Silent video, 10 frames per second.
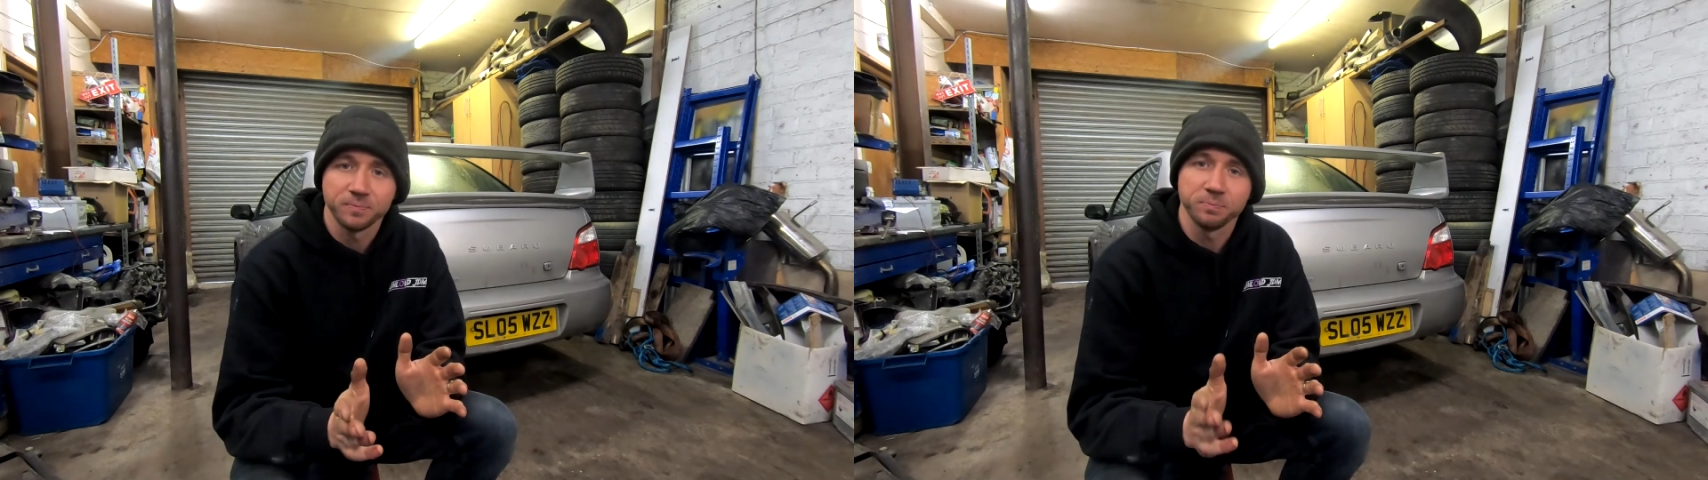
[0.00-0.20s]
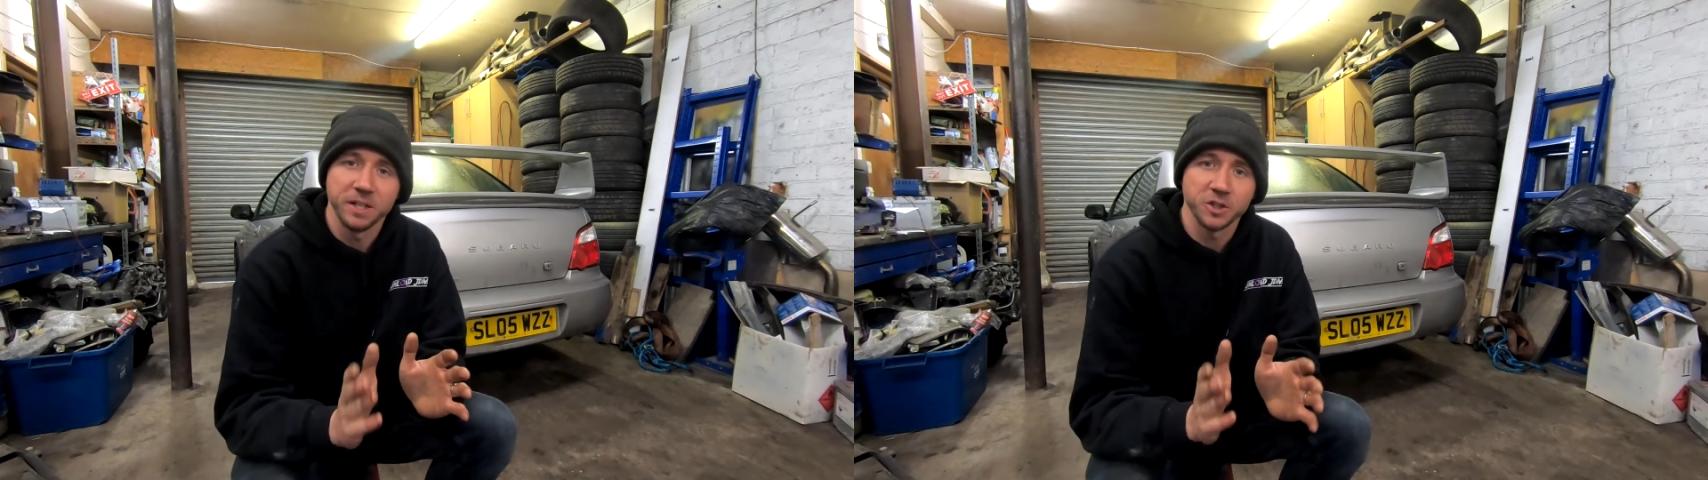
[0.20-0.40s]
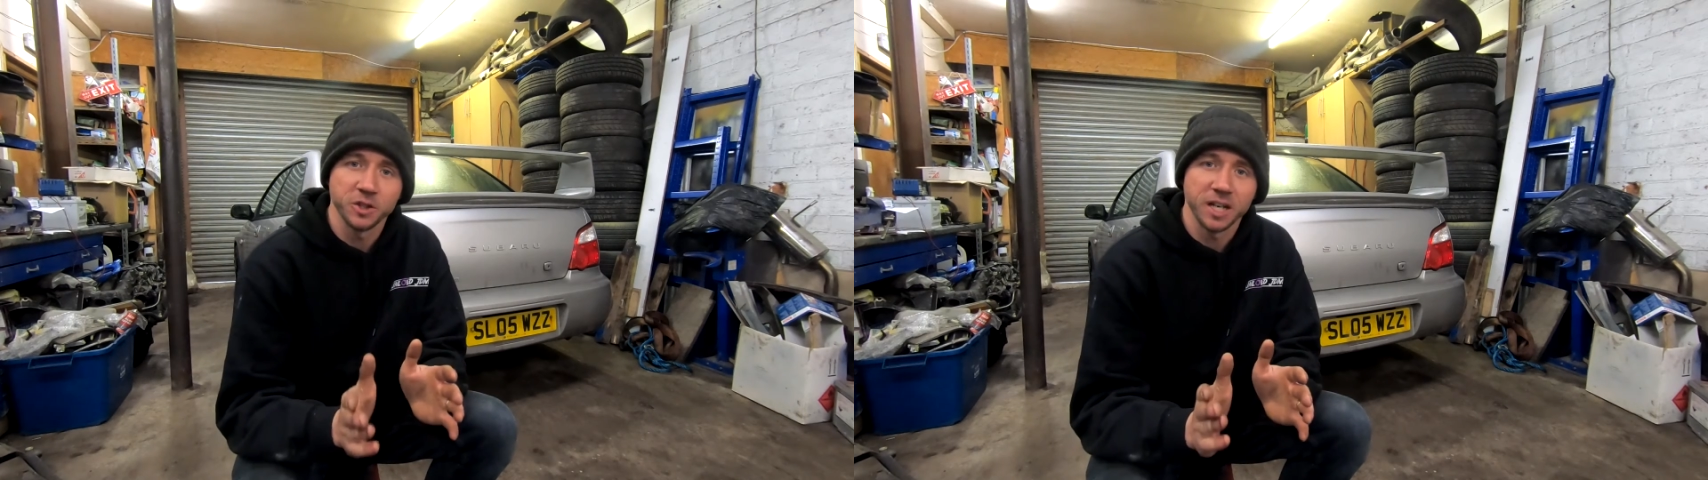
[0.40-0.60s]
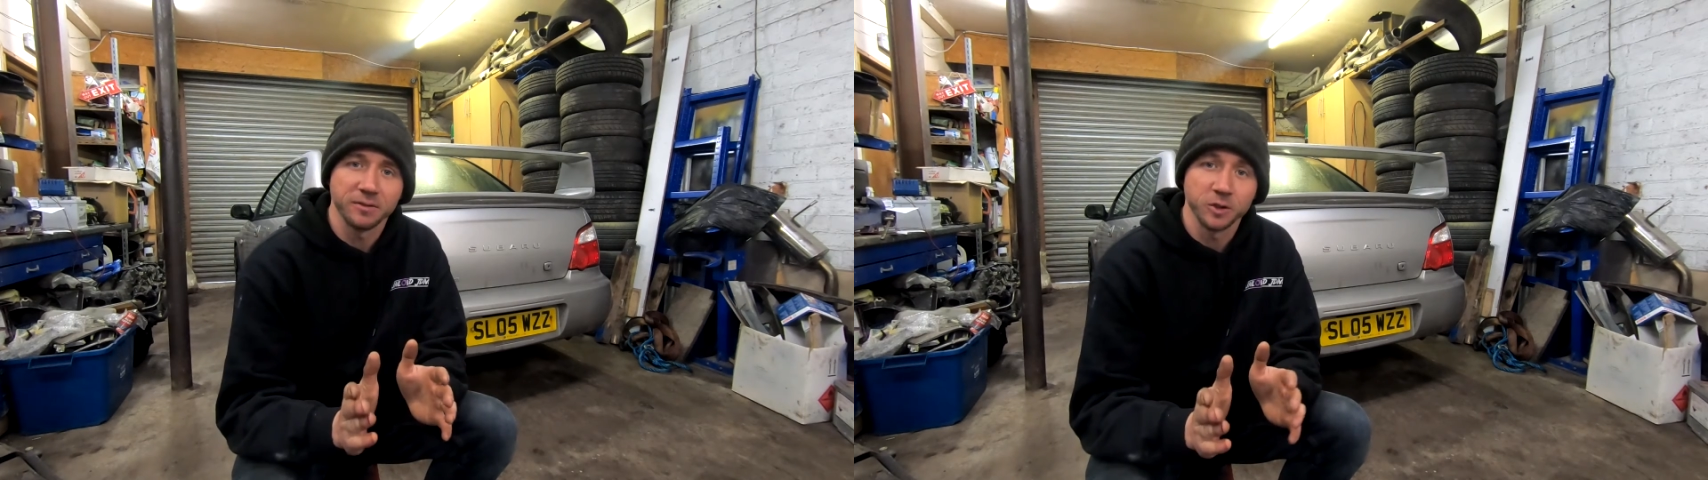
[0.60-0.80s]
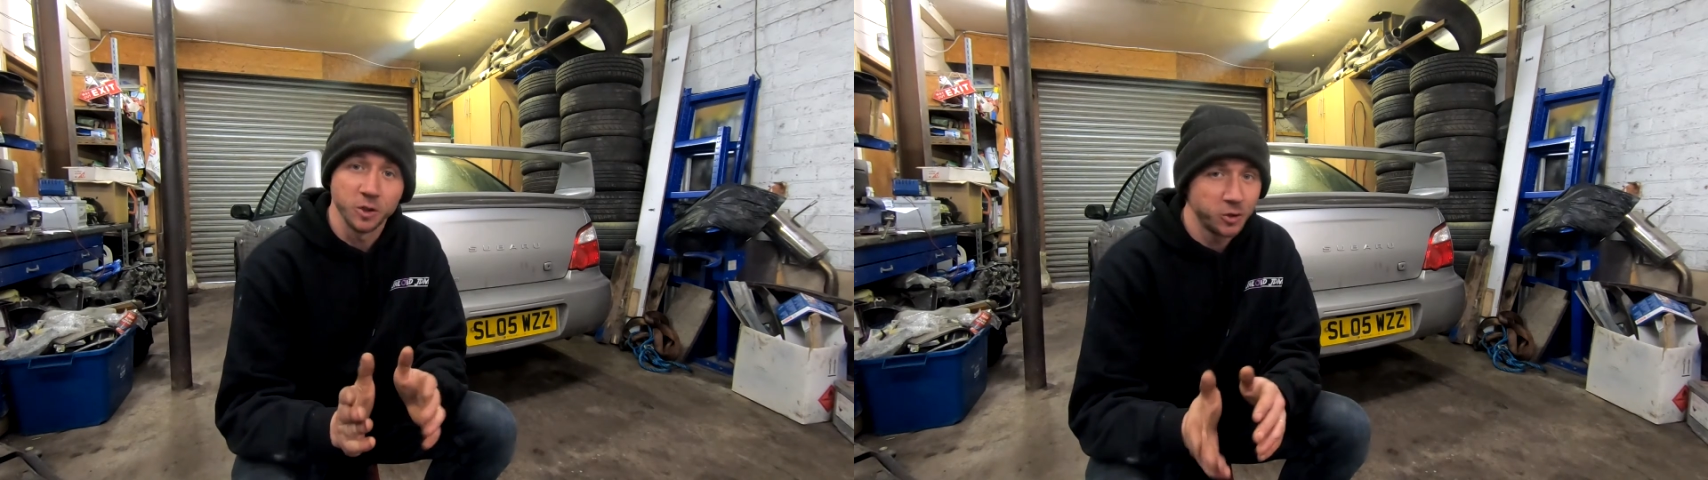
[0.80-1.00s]
make sure you
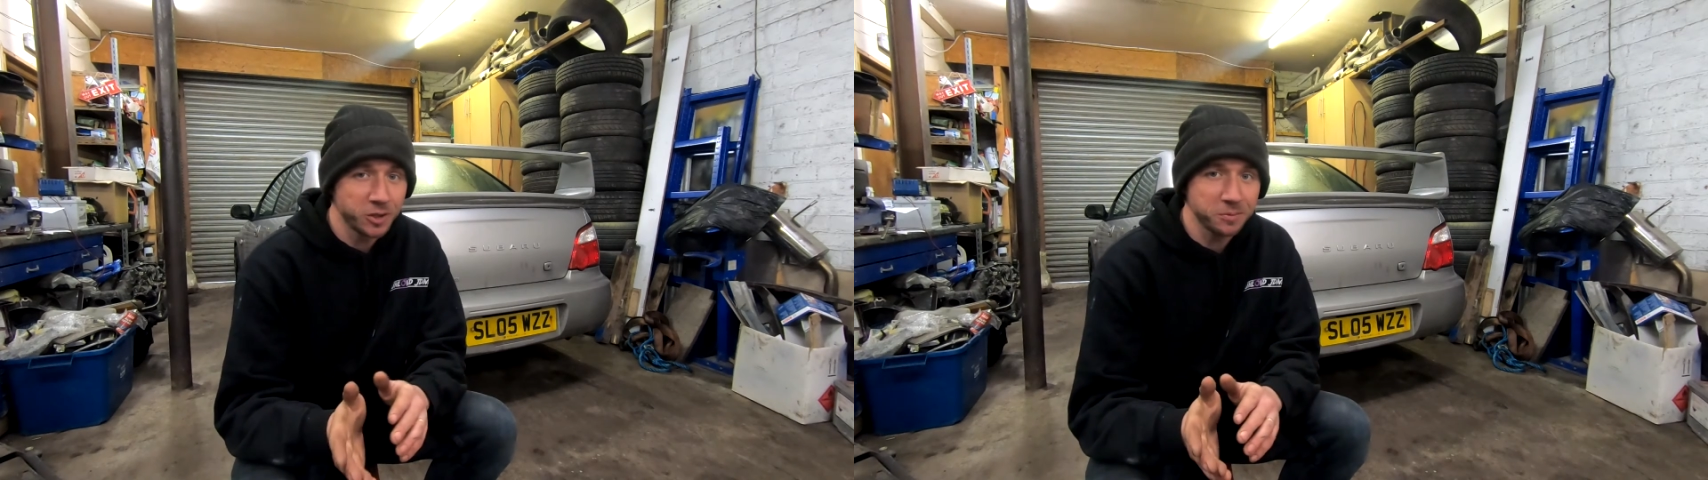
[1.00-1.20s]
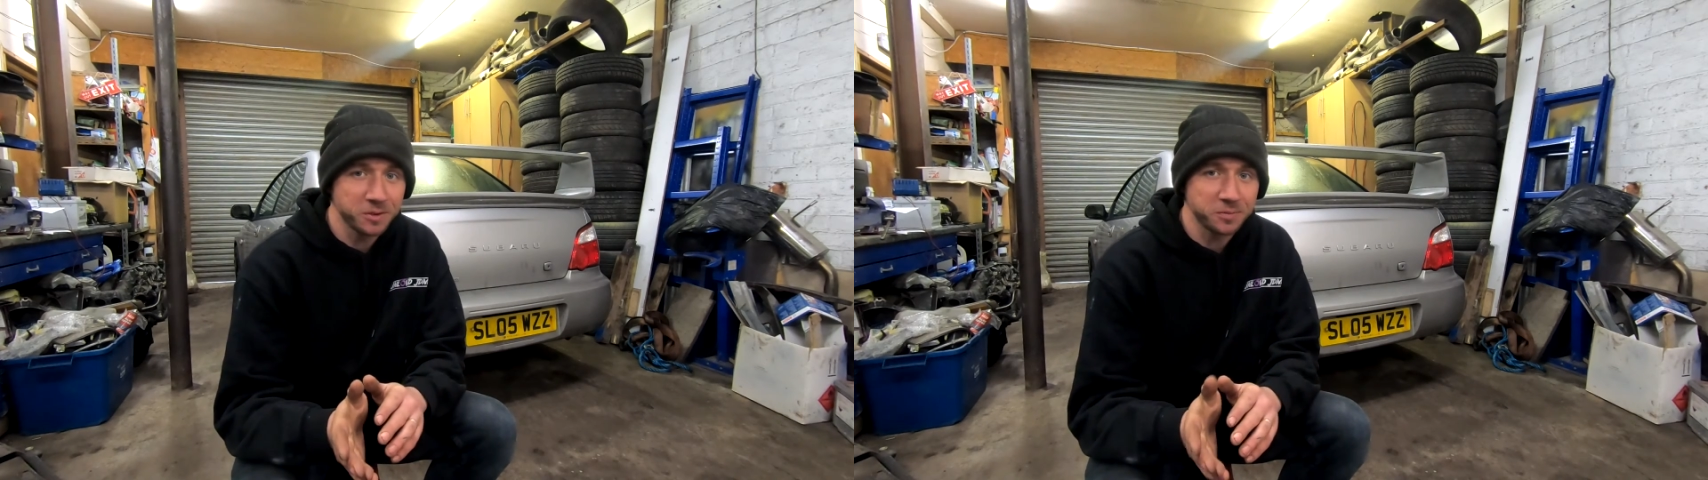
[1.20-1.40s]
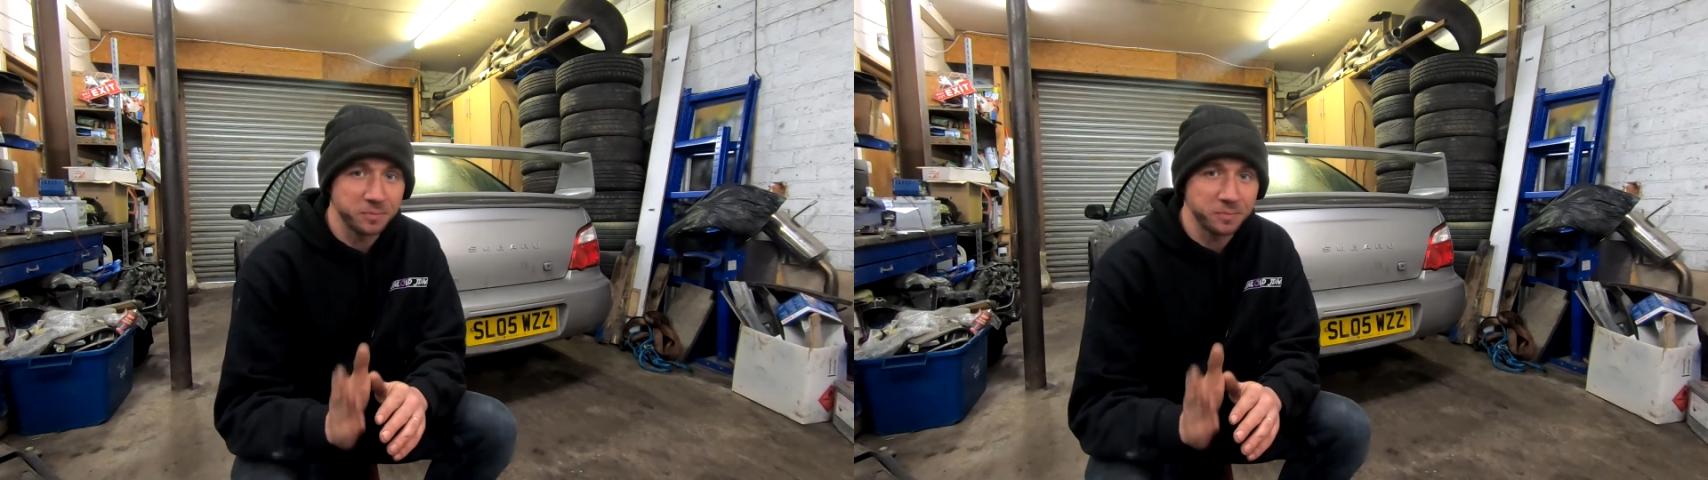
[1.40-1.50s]
have a good Christmas.